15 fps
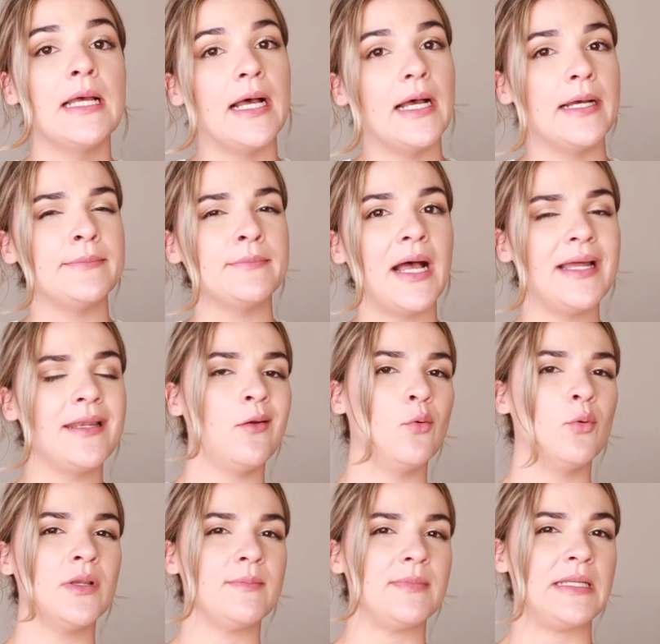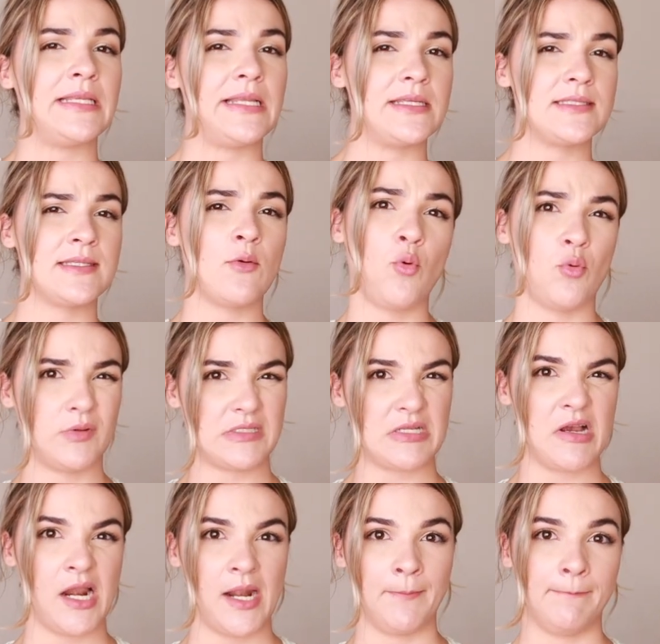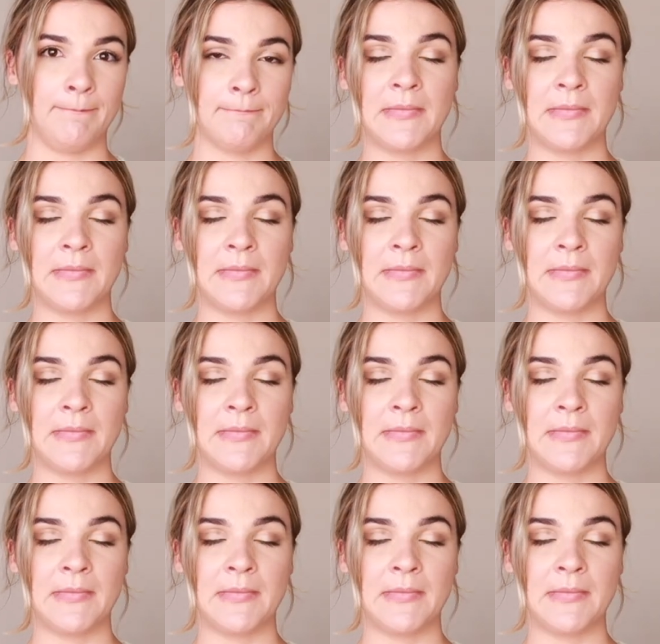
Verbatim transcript: I don't want to be lazy all the time.